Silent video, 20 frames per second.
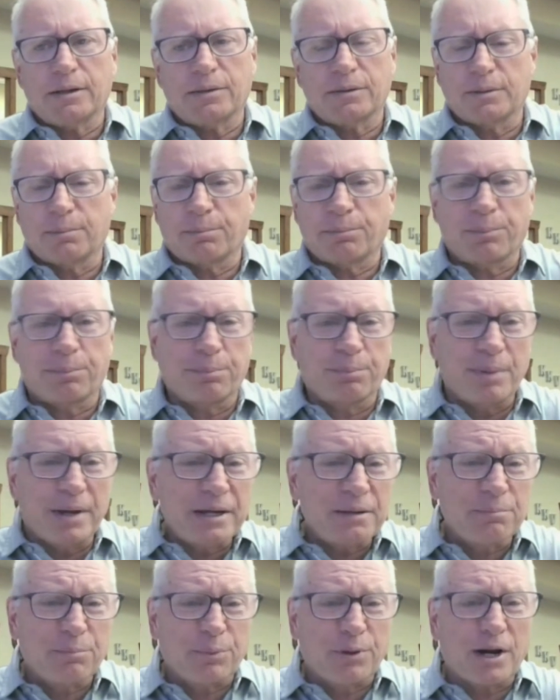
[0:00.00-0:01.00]
The
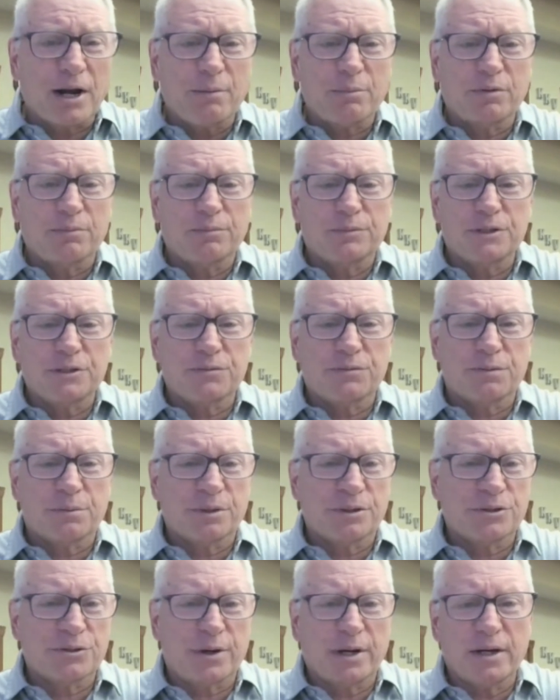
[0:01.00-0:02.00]
big problem just from
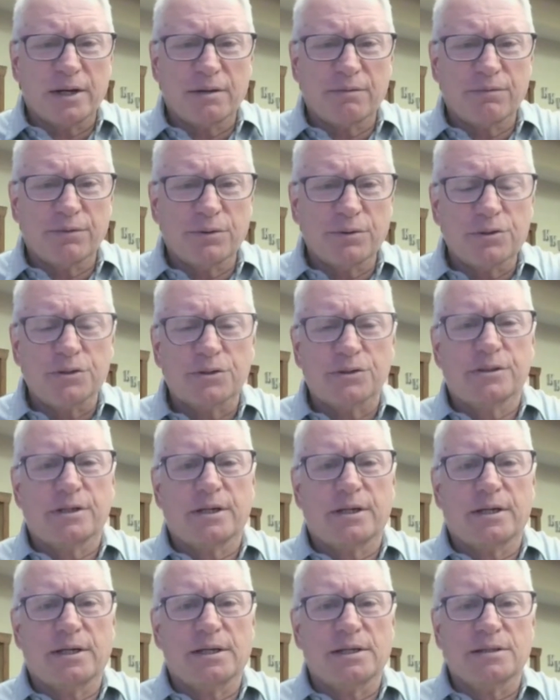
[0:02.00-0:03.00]
a trading futures
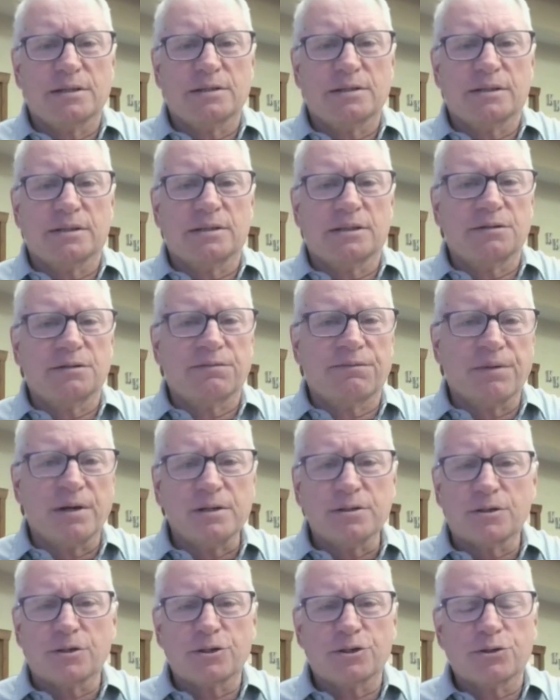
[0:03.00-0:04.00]
thing is that these
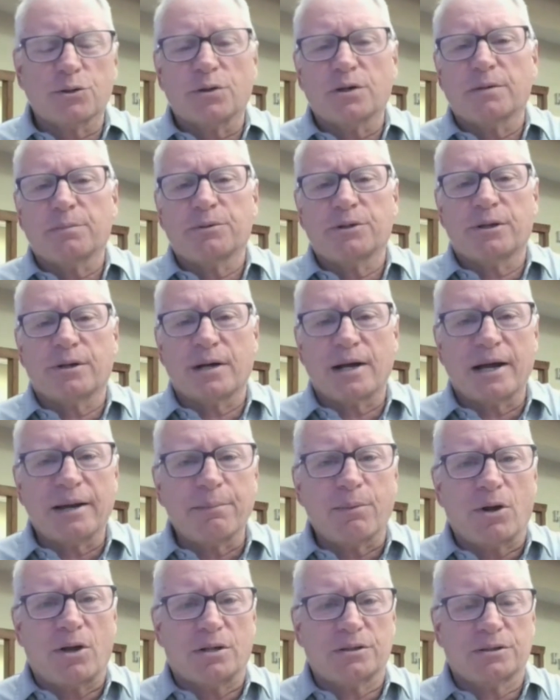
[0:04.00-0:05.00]
funds are short up to their
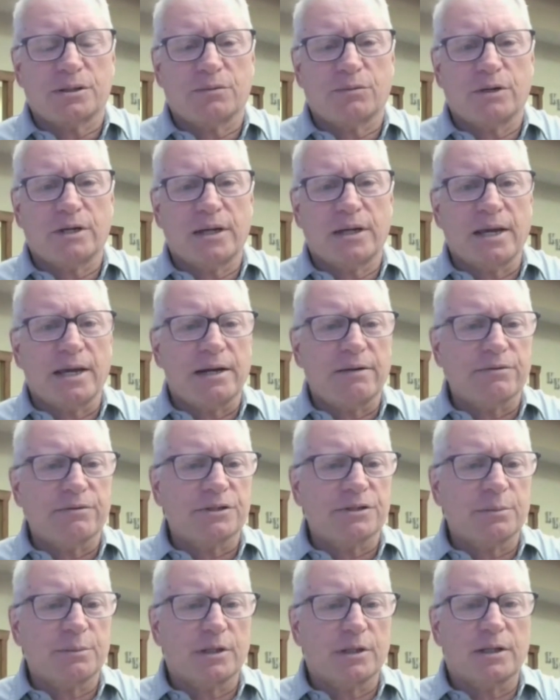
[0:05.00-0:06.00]
eyeballs, and we can't ever
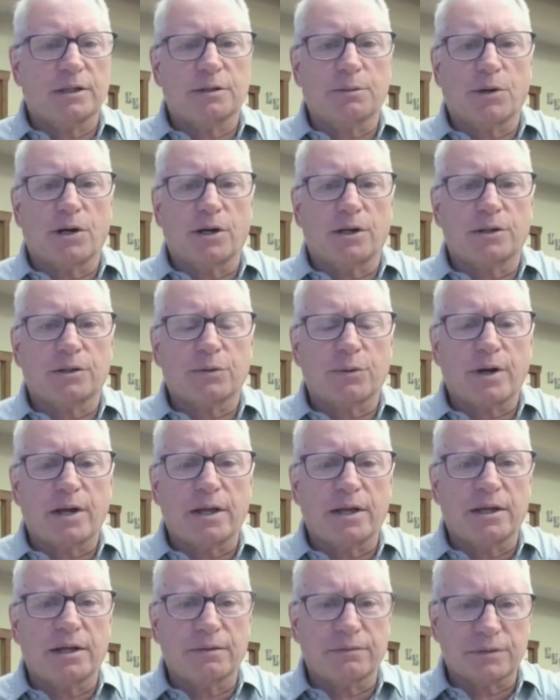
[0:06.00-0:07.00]
seem to get the market to
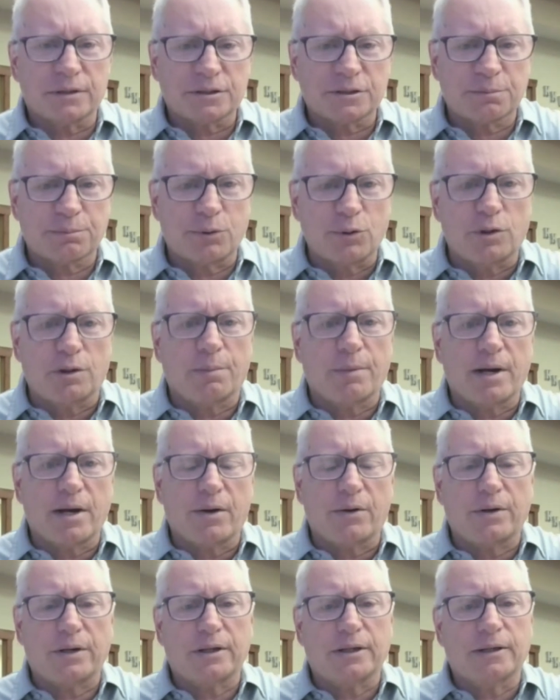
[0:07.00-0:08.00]
rally enough to spook them
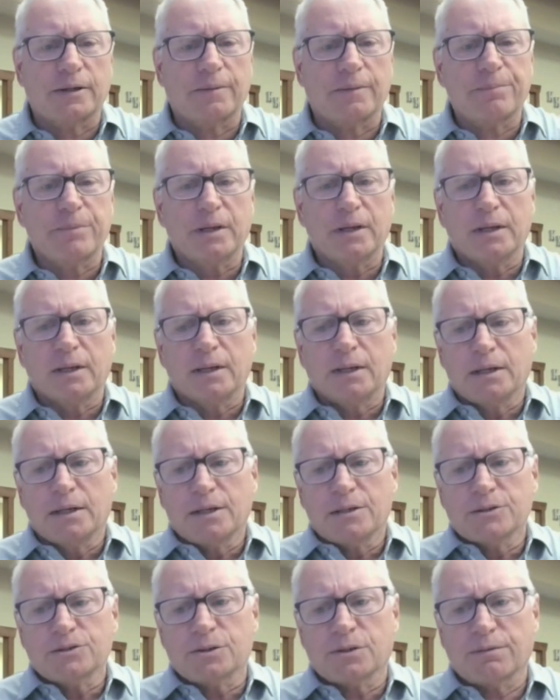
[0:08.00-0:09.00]
out.
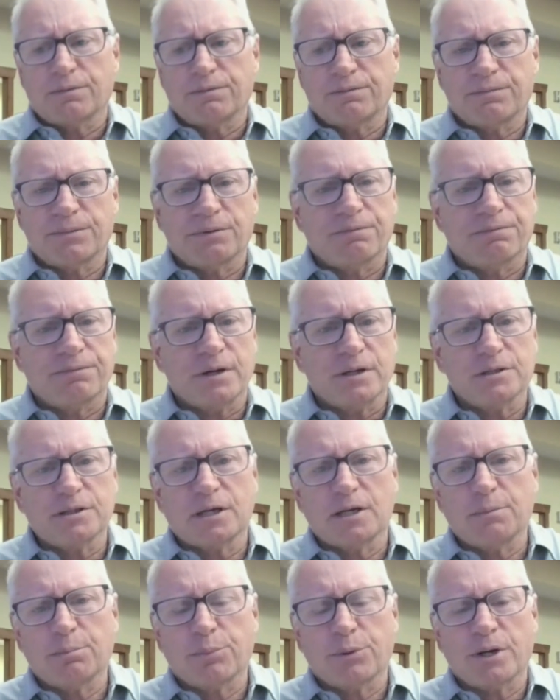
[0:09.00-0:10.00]
So the funds
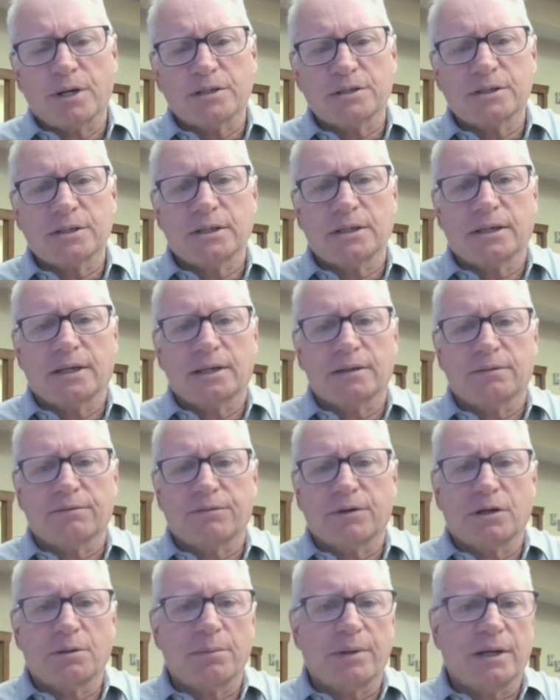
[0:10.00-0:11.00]
keep pressing, and the
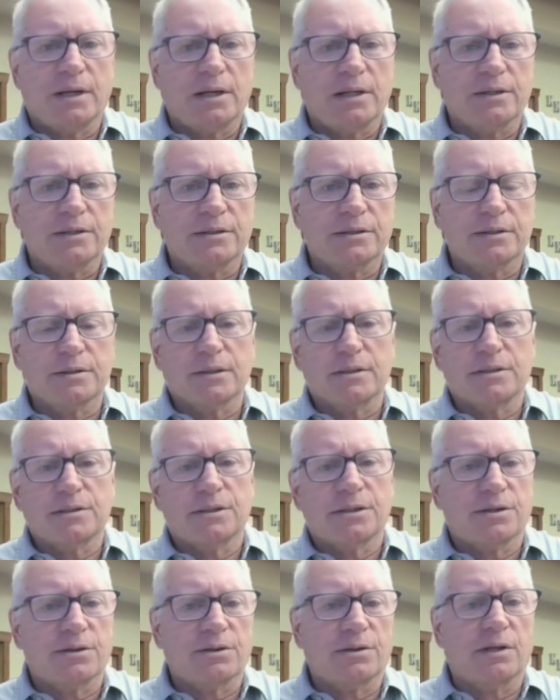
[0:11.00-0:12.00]
fundamentalist sits
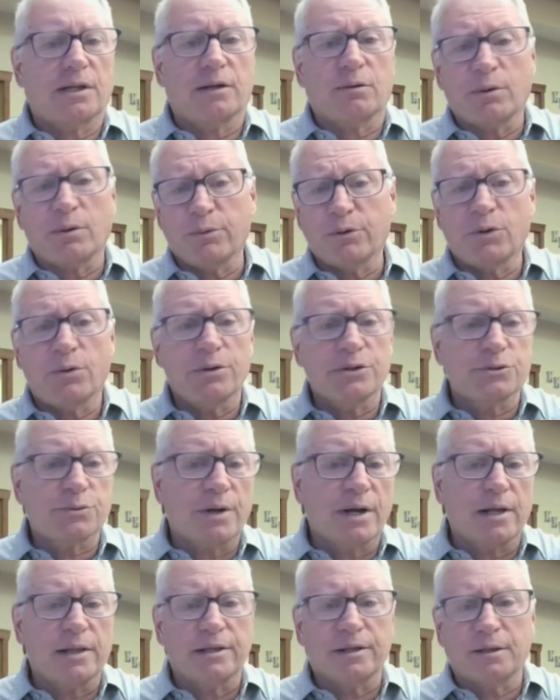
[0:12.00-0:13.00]
here going like, well, we always
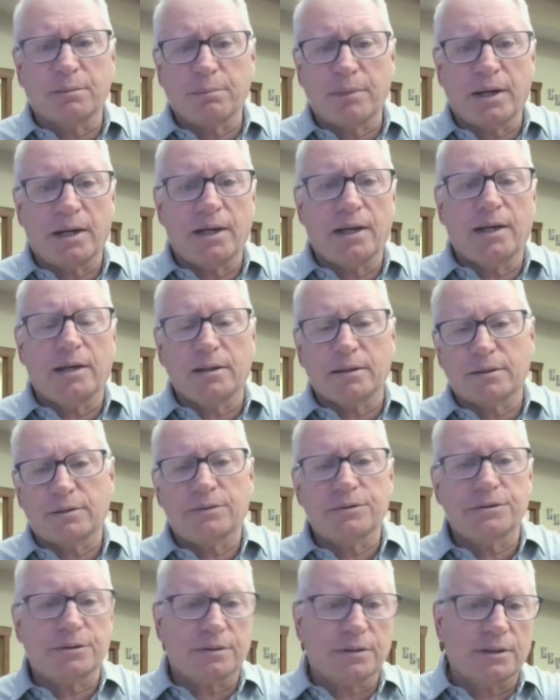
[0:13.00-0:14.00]
rally in May. And
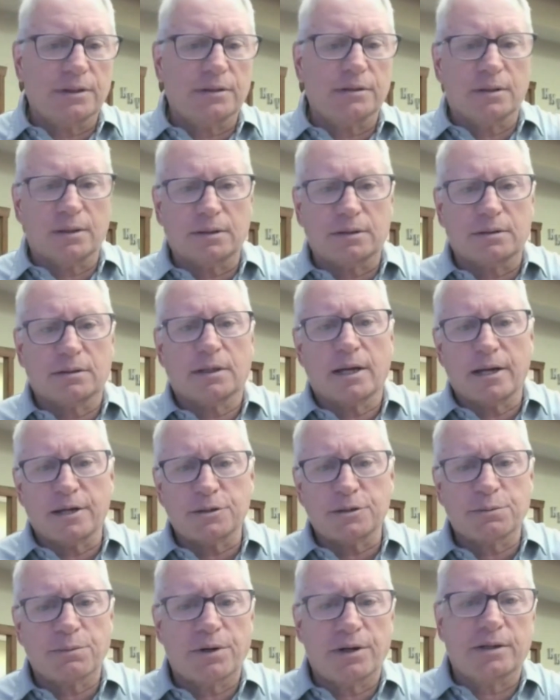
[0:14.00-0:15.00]
don't you think that the
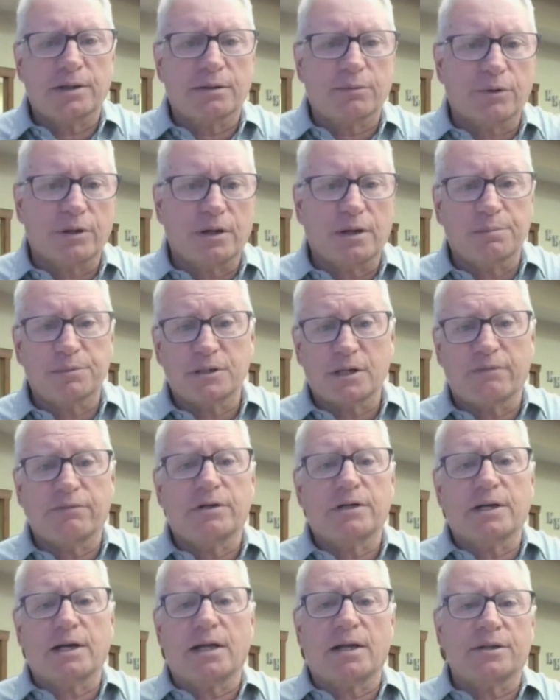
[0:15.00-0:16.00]
cash market went up $7
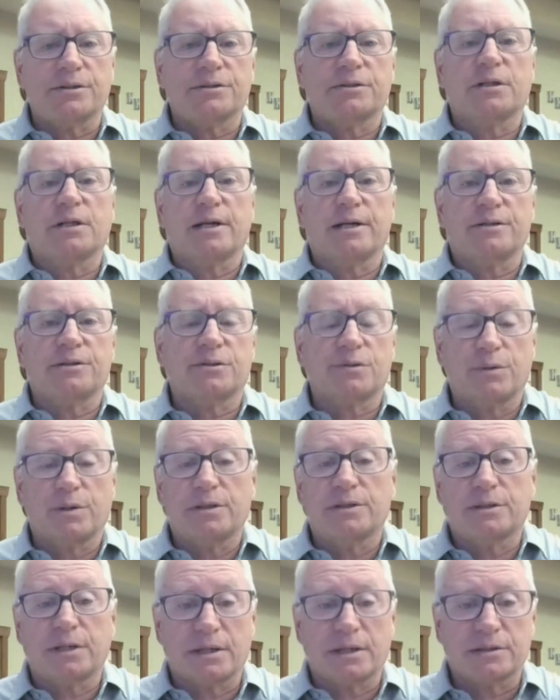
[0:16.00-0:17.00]
in the last 2
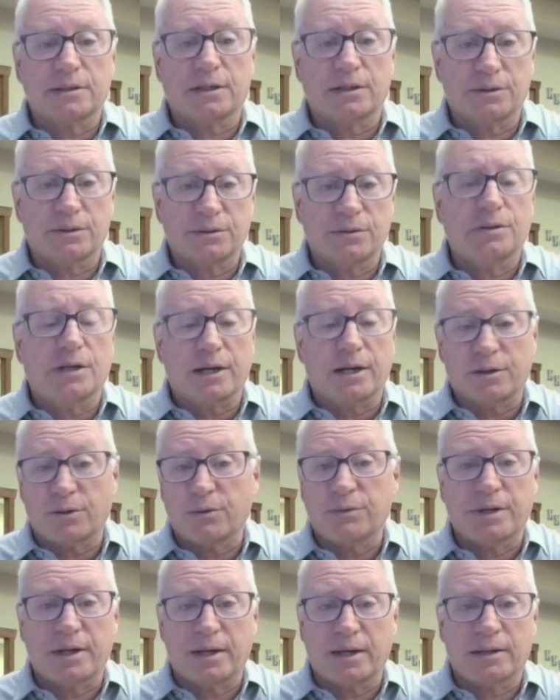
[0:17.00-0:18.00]
weeks? Yes, I do. And I
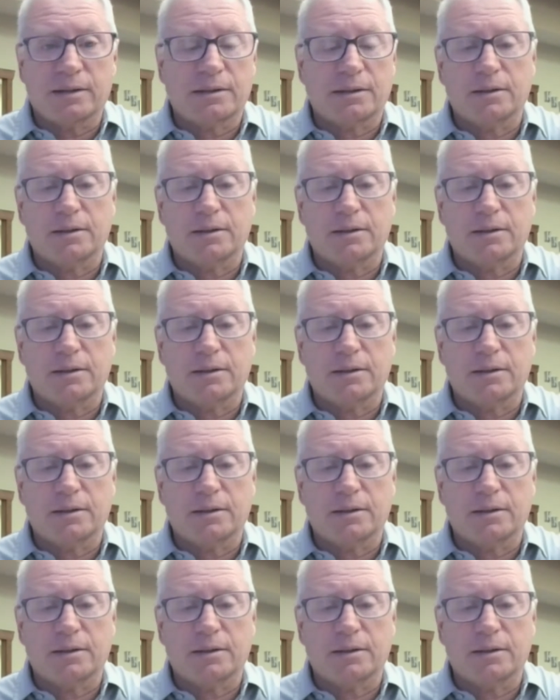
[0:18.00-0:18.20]
know that.